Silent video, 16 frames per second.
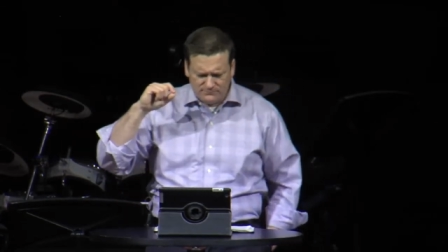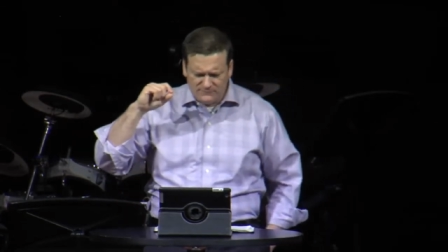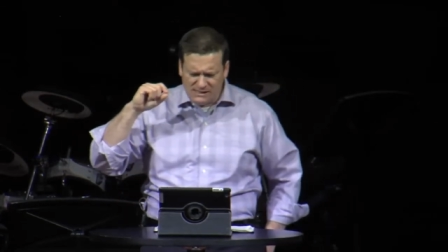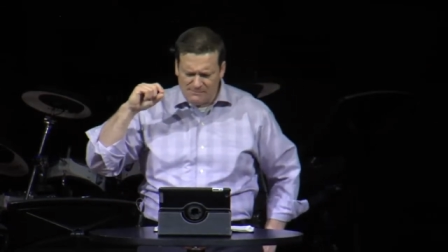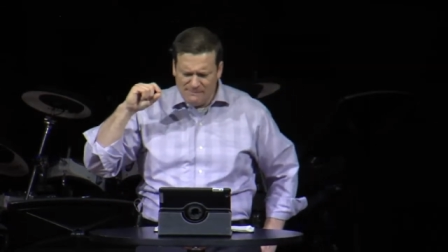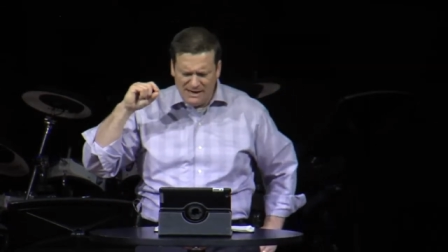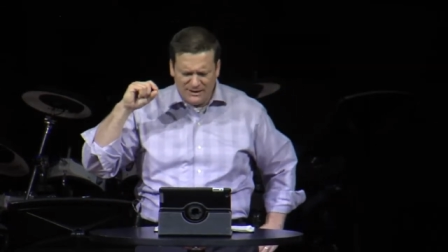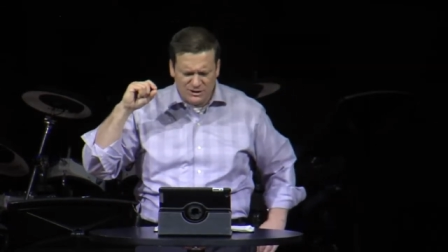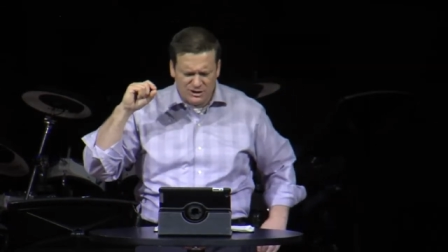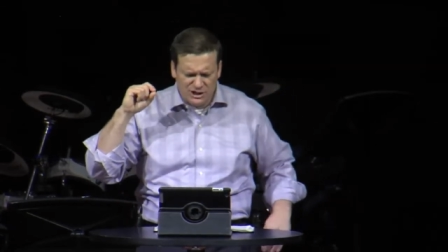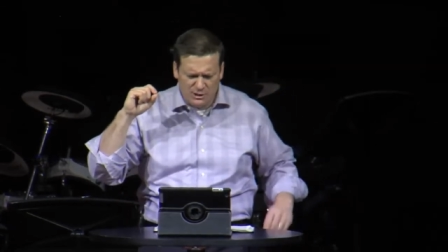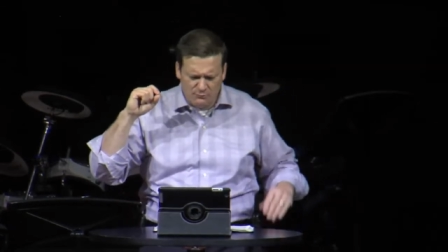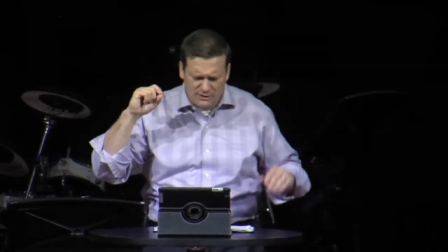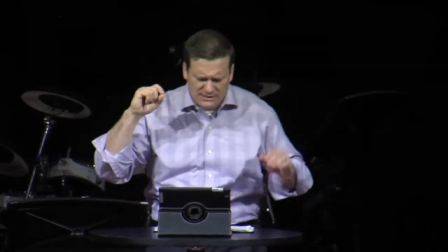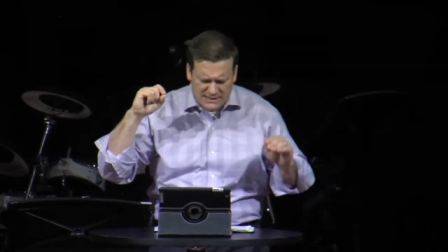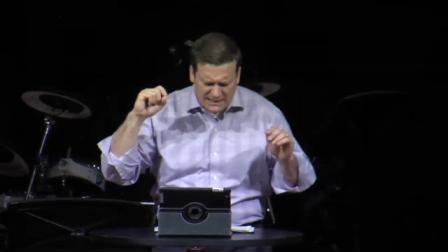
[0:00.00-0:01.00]
Man, she
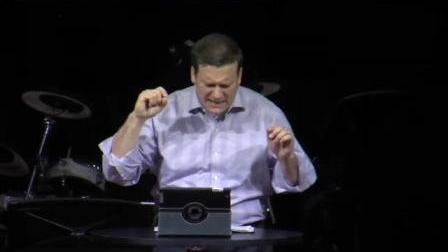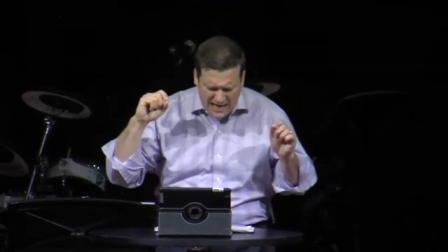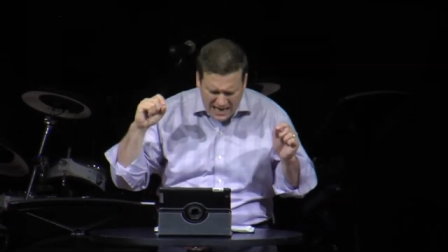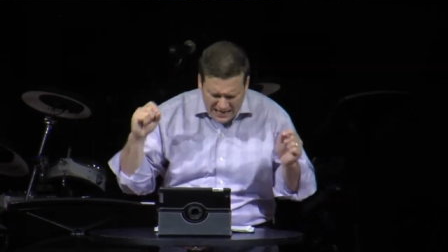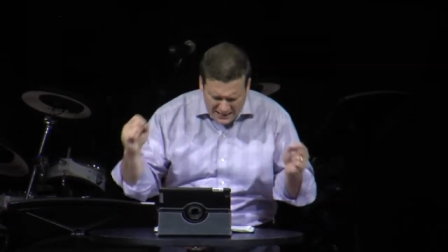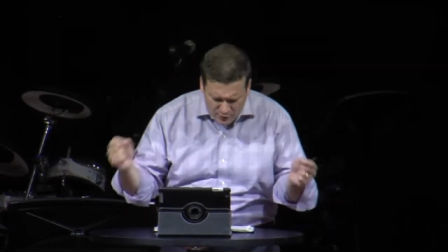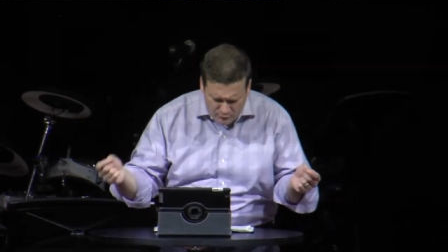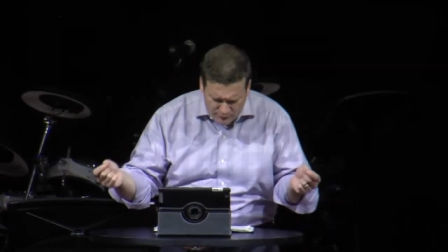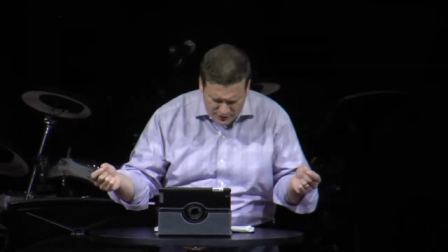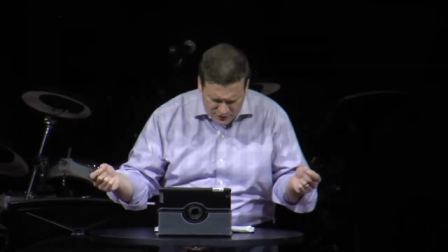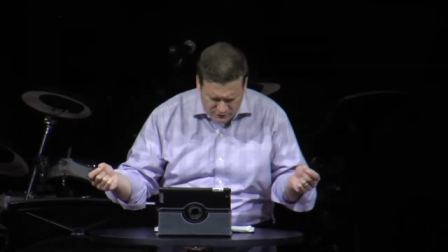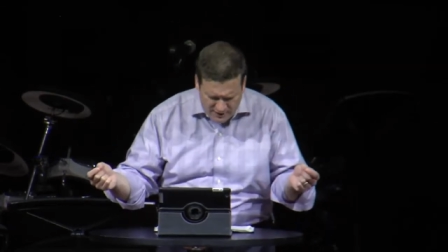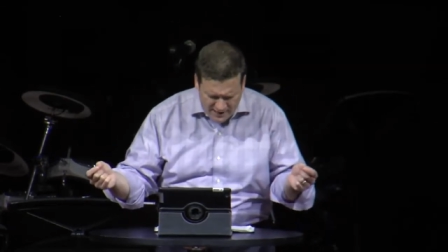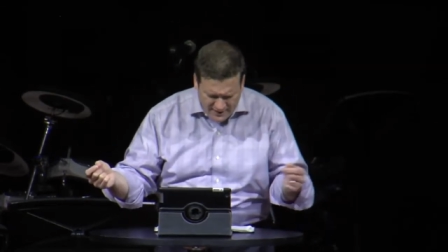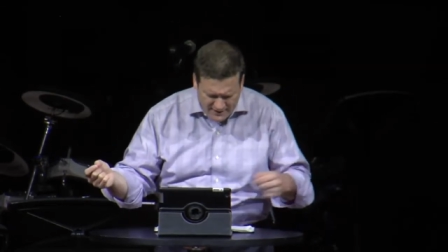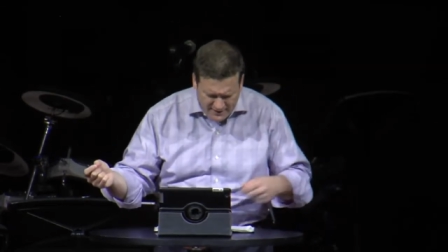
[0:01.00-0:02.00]
was in anguish,
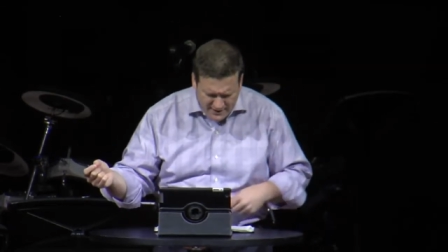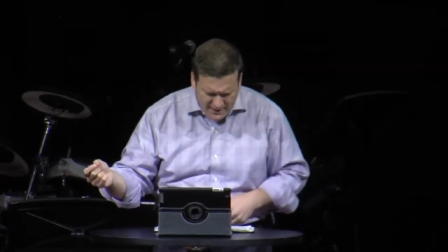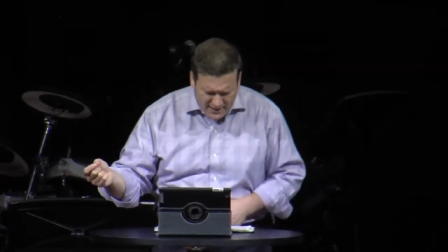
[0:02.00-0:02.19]
right?